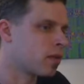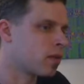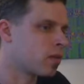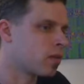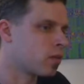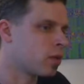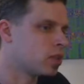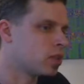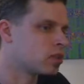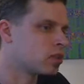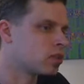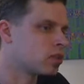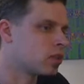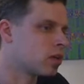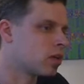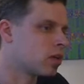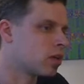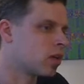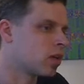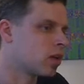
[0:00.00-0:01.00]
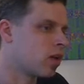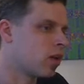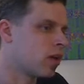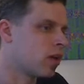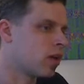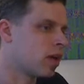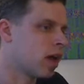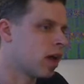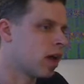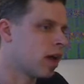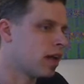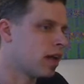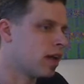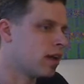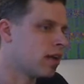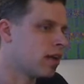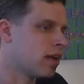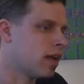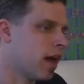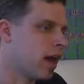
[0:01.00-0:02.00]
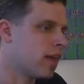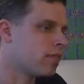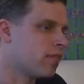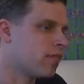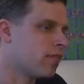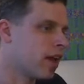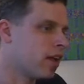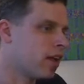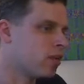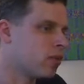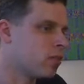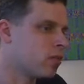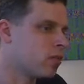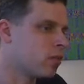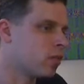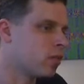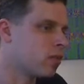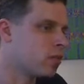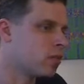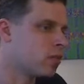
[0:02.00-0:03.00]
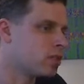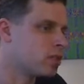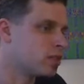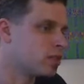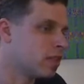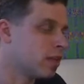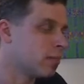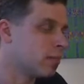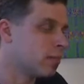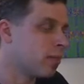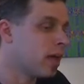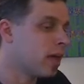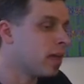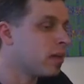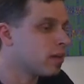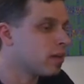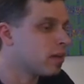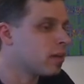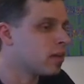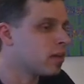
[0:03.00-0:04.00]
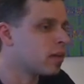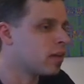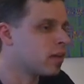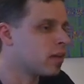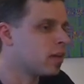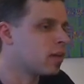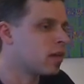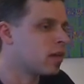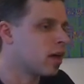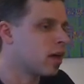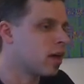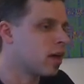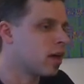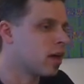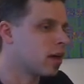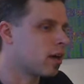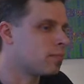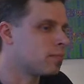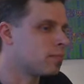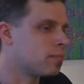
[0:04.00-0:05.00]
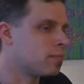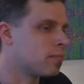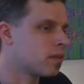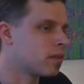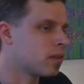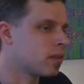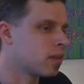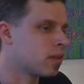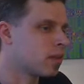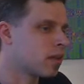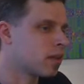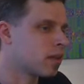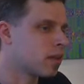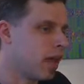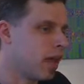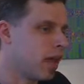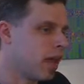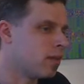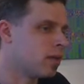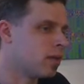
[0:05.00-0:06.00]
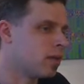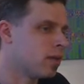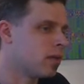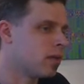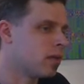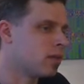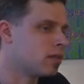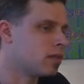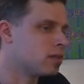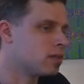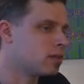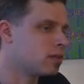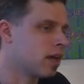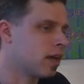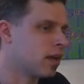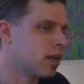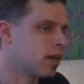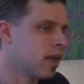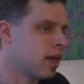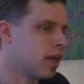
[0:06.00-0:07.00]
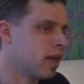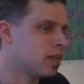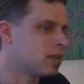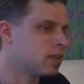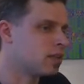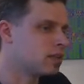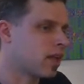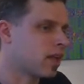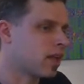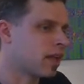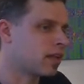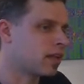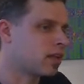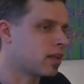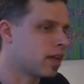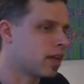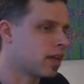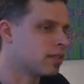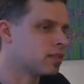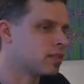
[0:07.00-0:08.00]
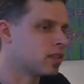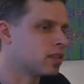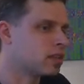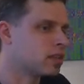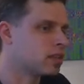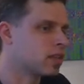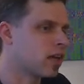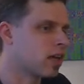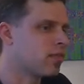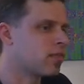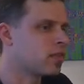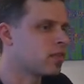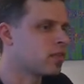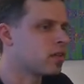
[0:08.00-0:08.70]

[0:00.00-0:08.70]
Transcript: which on another value which is independent can be done and statically guaranteed state.